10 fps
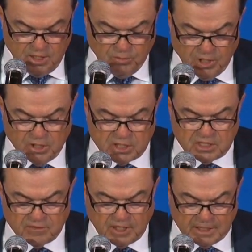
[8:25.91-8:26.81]
because
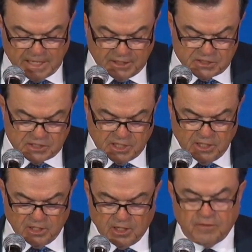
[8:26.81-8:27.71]
of the
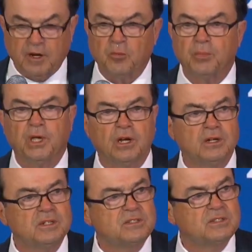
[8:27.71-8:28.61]
legacy of our
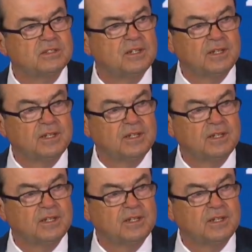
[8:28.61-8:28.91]
parents